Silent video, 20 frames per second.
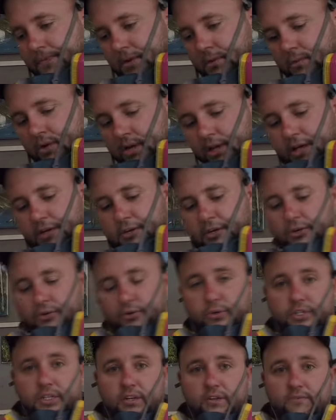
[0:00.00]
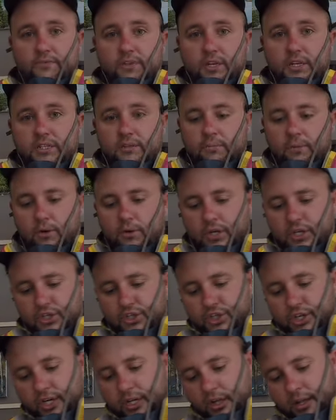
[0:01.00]
What I like to do is give these about a
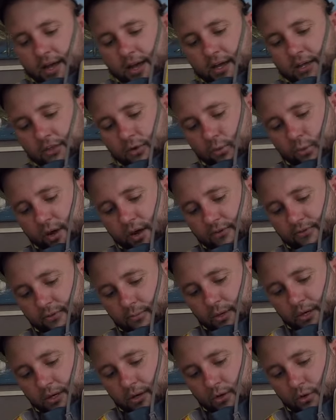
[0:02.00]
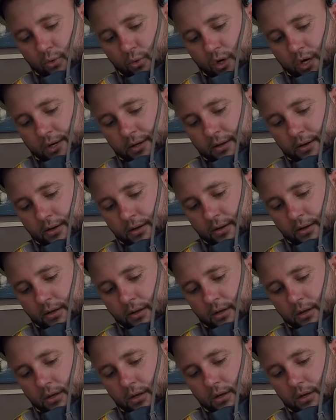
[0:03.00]
jig length away from another one,
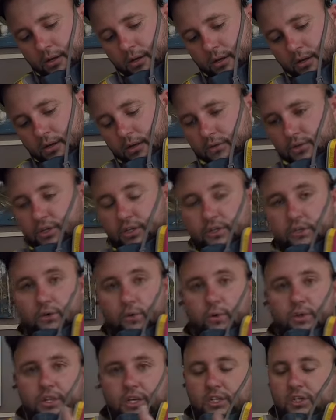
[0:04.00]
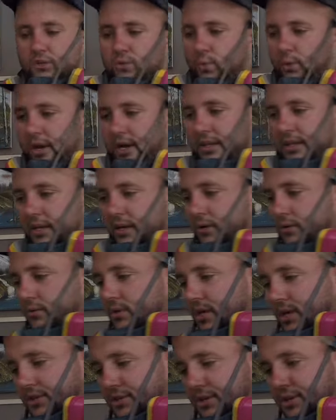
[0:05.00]
just so when they swing they don't
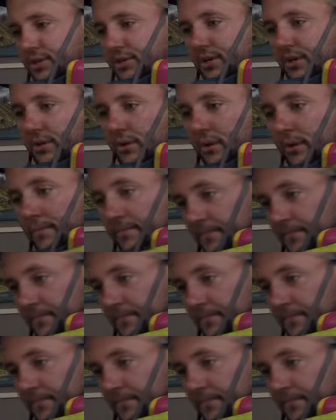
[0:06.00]
touch each other.